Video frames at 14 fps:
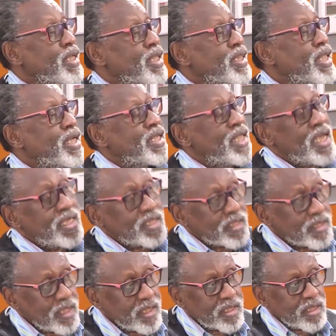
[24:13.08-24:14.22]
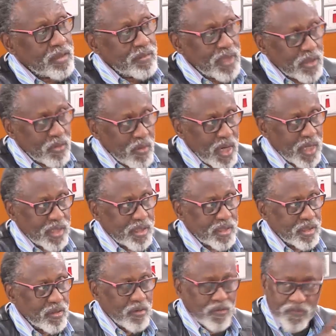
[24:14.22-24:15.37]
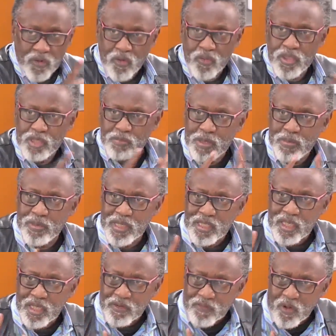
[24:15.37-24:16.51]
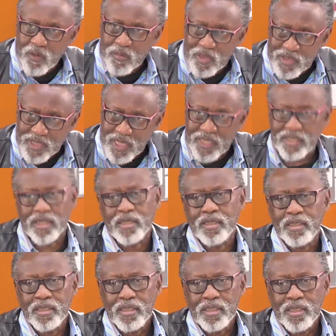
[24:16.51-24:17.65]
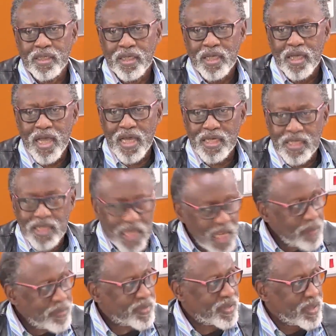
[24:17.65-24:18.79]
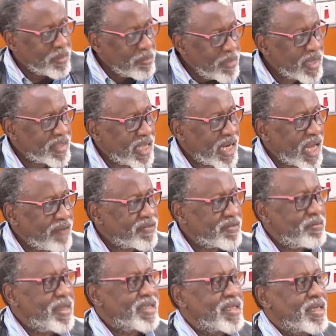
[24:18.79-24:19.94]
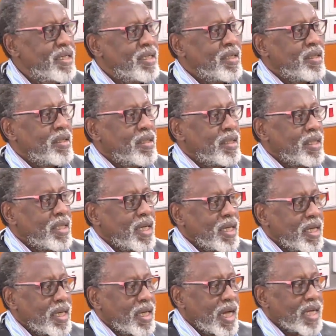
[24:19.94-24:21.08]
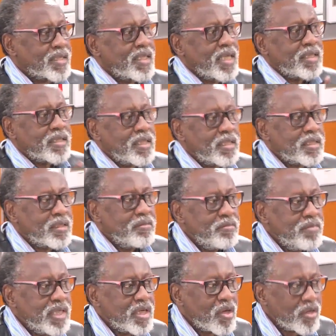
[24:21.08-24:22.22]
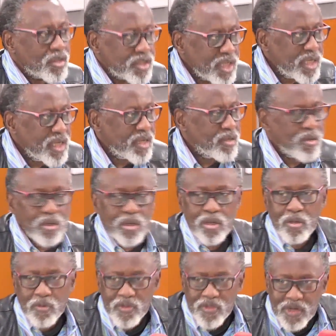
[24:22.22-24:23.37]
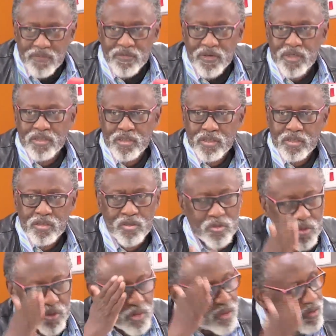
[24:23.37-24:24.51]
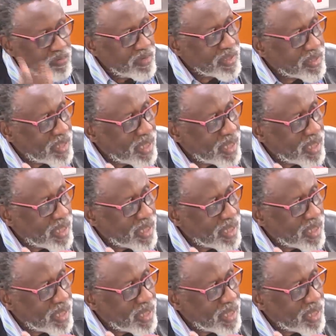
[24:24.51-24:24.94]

that there is a system that works for these people in the informal sector, and it helps make their lives better. Has that system been considered with reference to universal